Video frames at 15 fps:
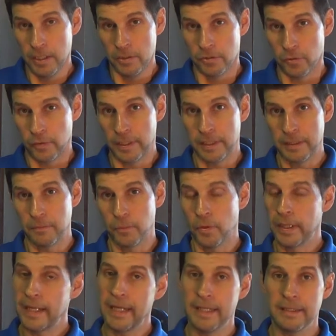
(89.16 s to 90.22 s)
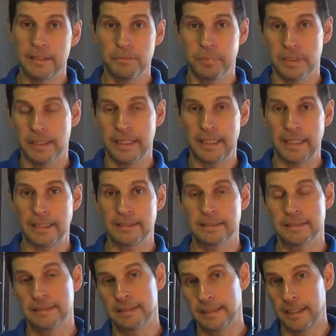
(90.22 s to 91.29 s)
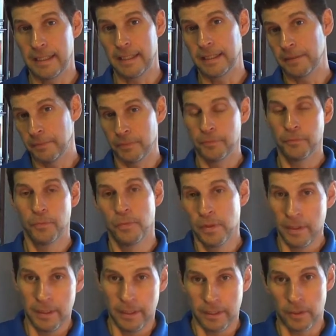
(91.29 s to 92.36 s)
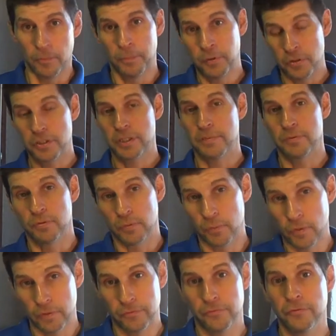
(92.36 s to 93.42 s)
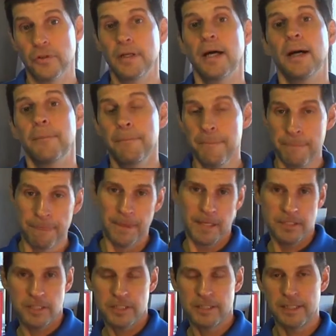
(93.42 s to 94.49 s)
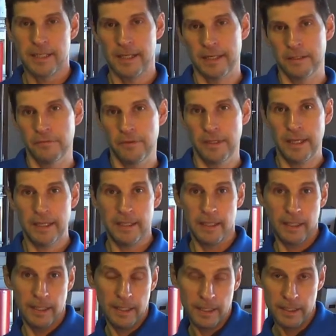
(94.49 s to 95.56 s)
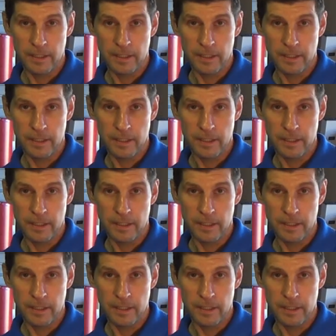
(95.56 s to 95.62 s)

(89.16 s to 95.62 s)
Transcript: doing one-handed planks, push-ups with one foot up, just to kind of get